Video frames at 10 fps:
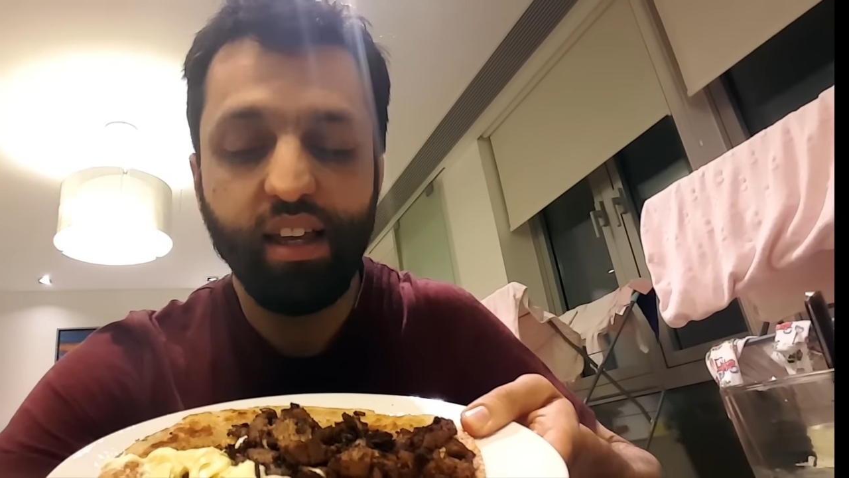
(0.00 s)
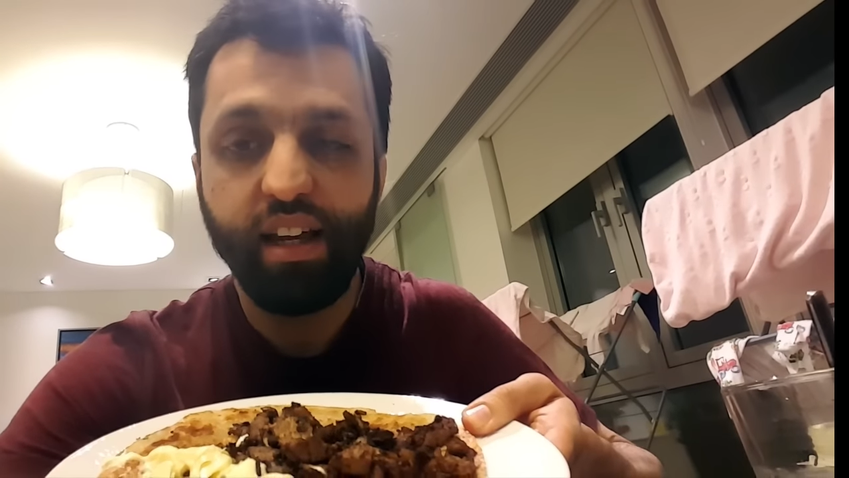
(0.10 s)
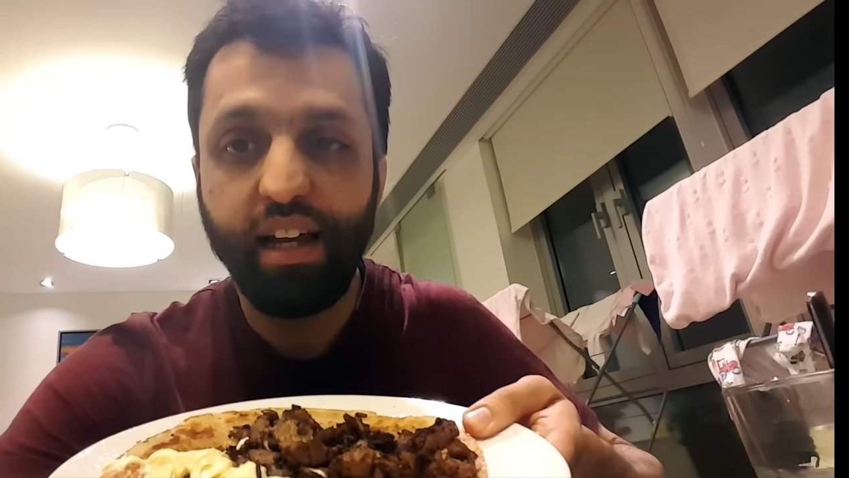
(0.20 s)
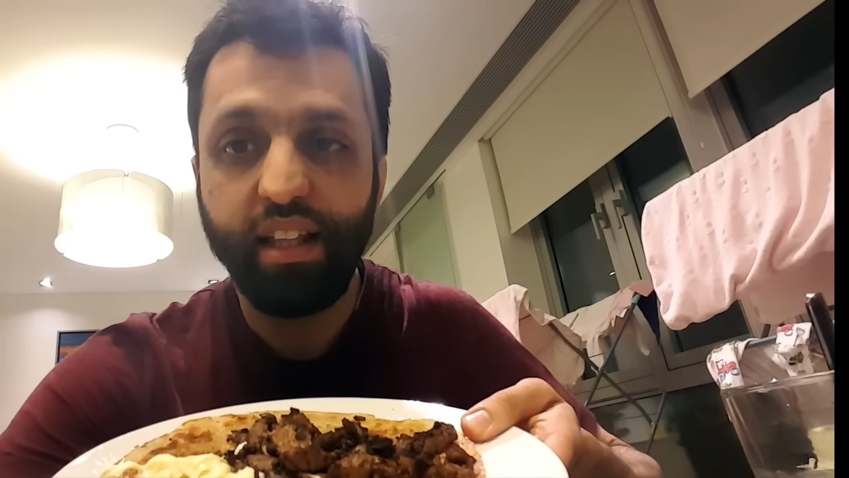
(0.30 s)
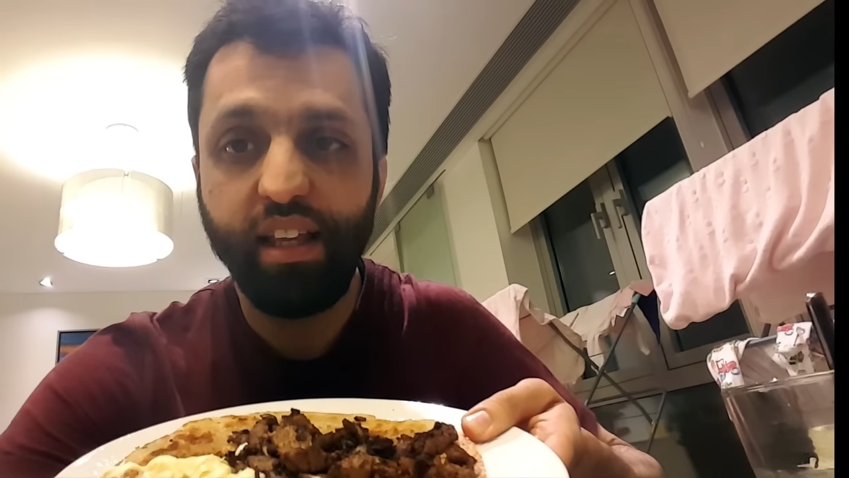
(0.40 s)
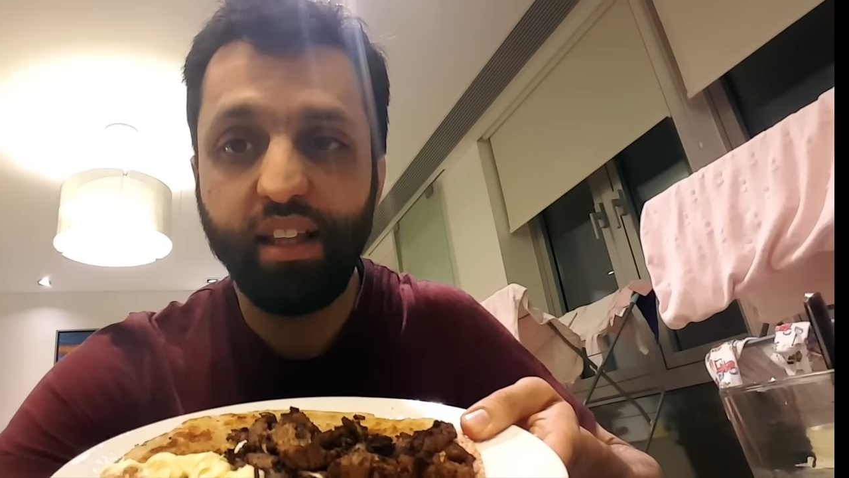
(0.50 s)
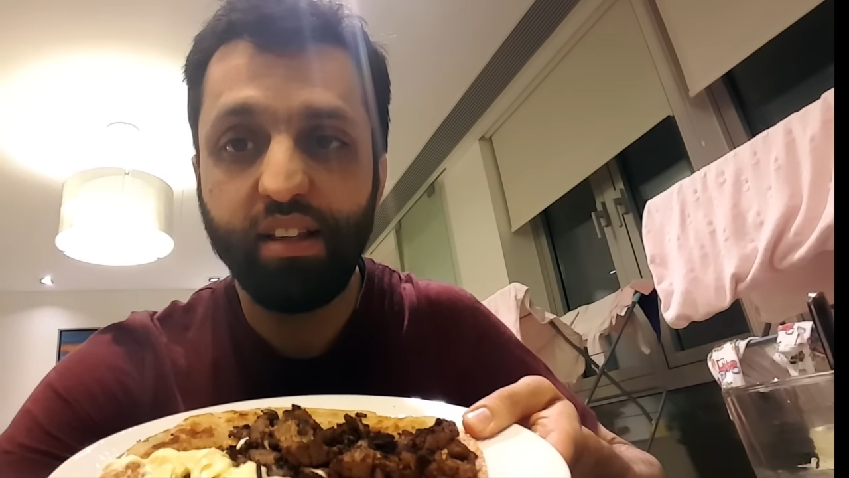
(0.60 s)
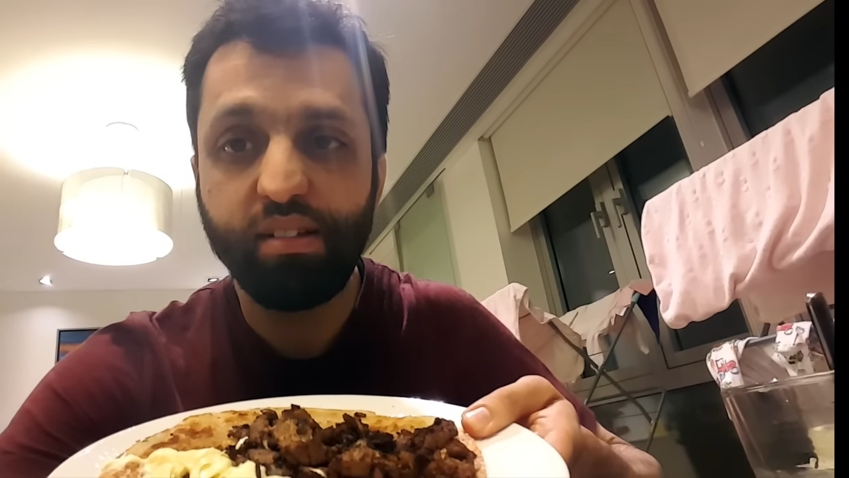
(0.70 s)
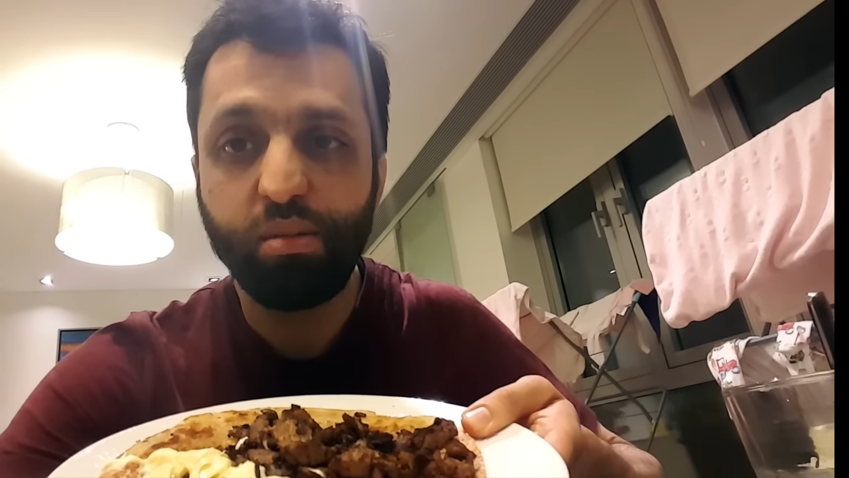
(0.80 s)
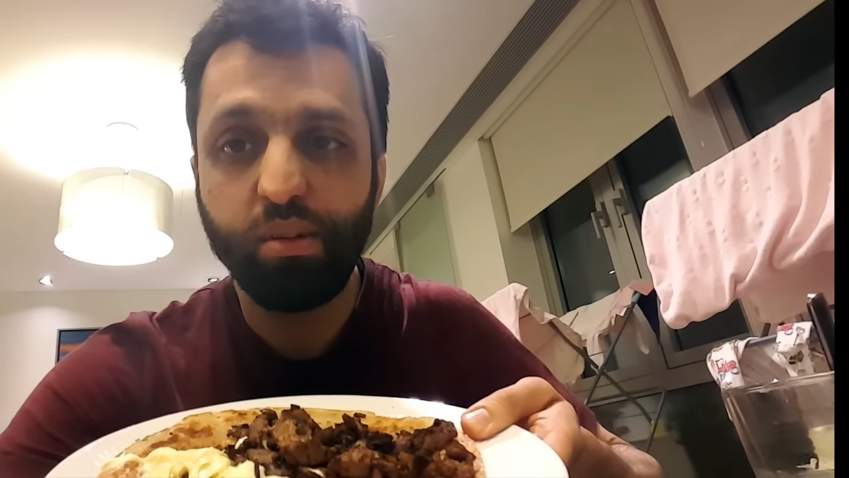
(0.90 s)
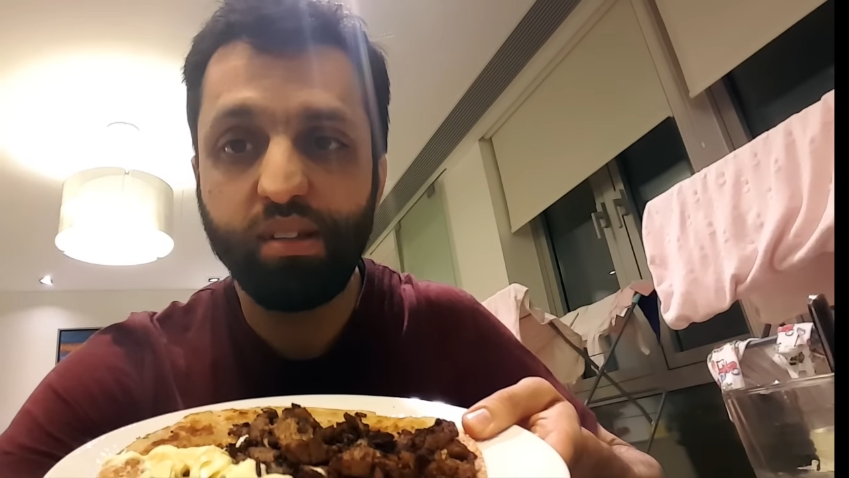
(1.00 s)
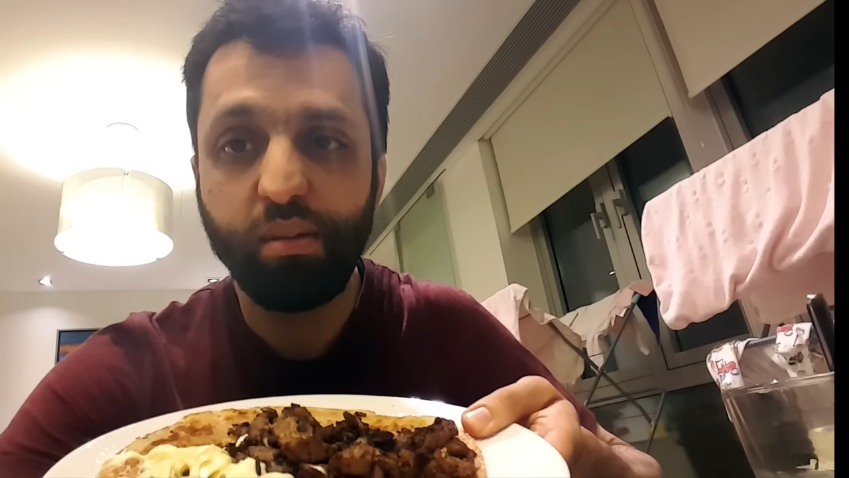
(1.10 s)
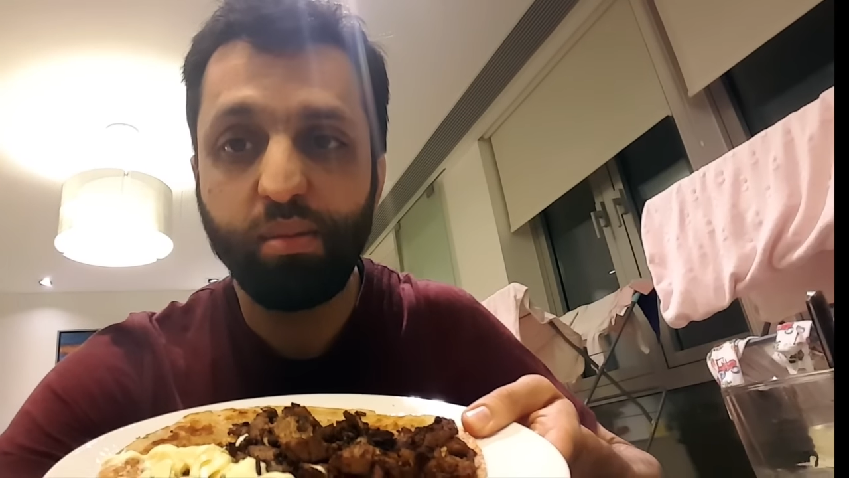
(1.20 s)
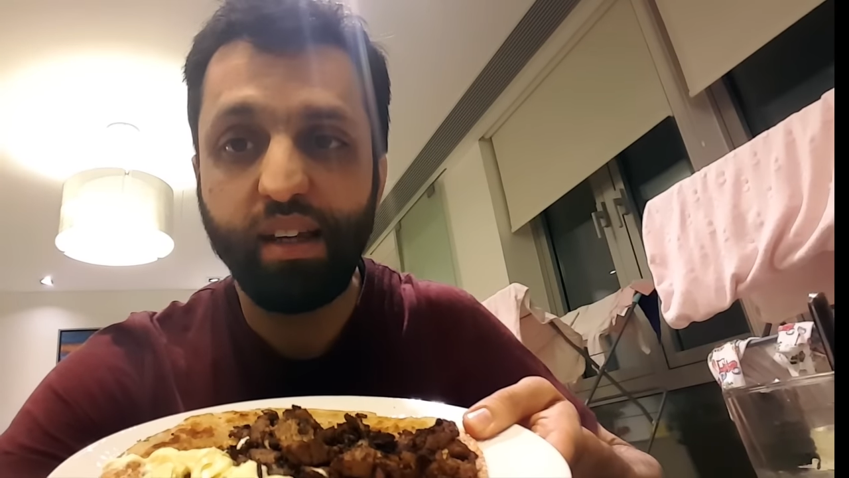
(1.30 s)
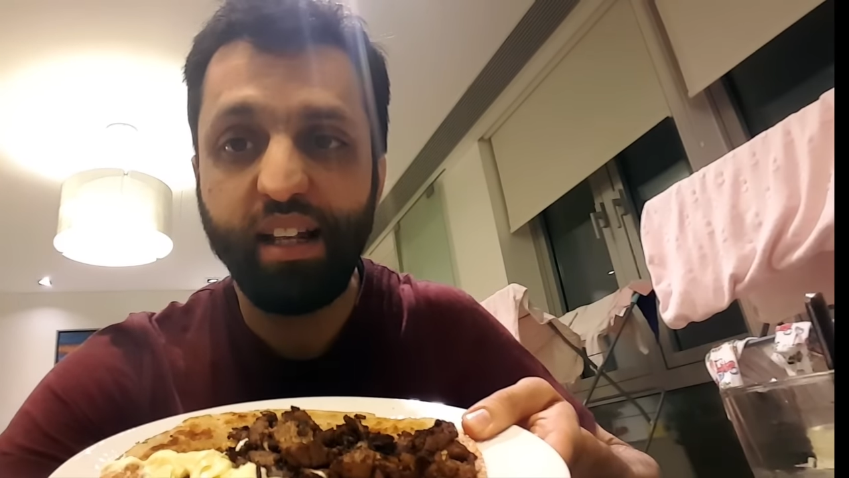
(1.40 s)
and eat this with
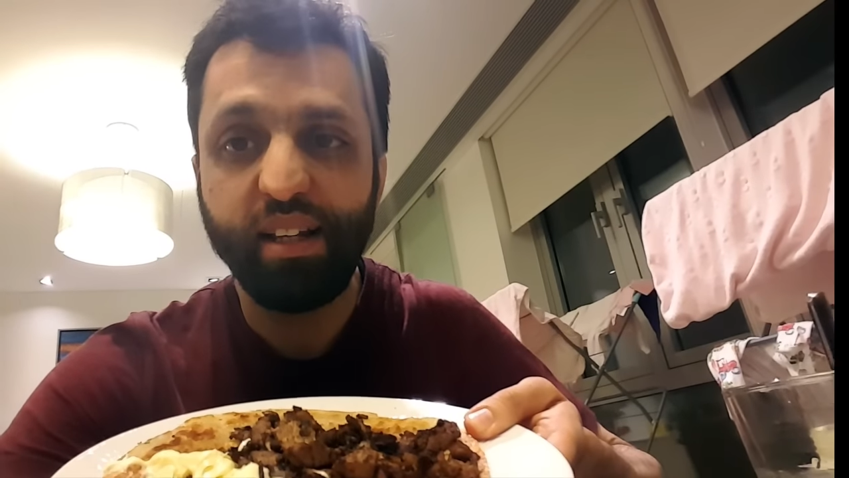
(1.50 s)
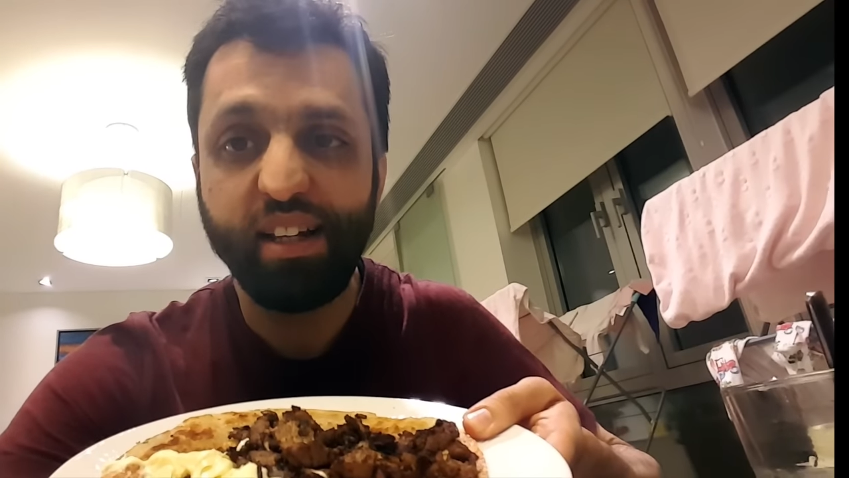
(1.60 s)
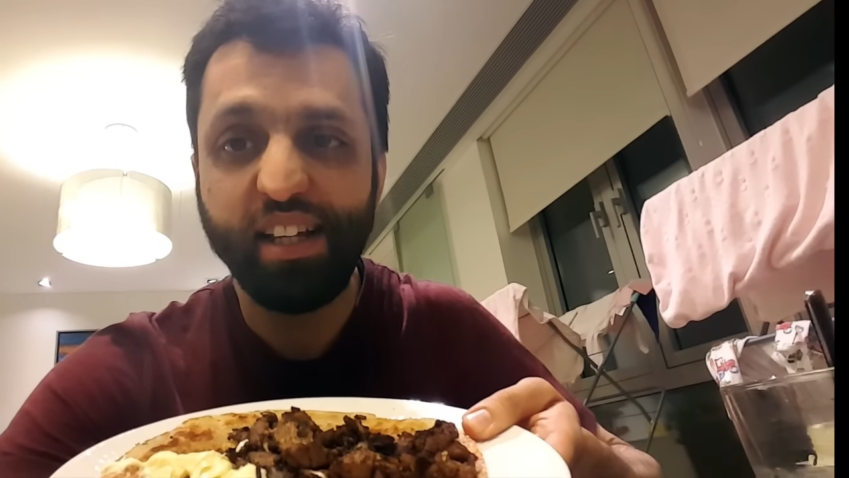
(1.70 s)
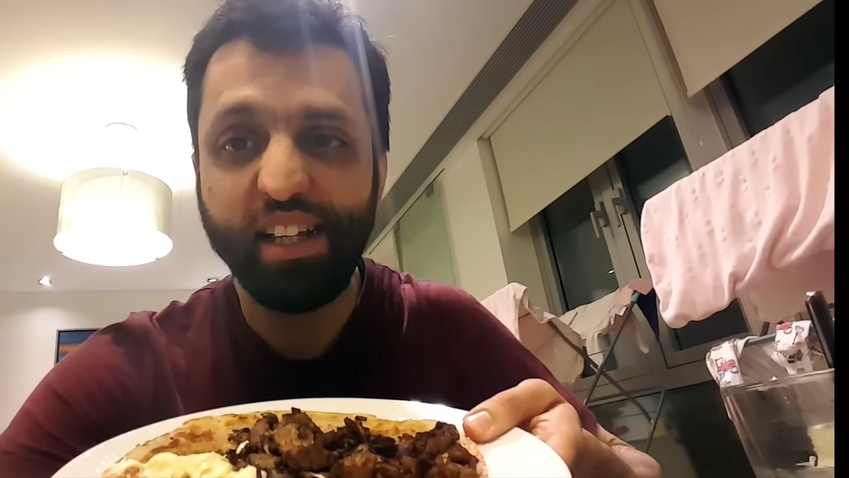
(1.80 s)
some salad.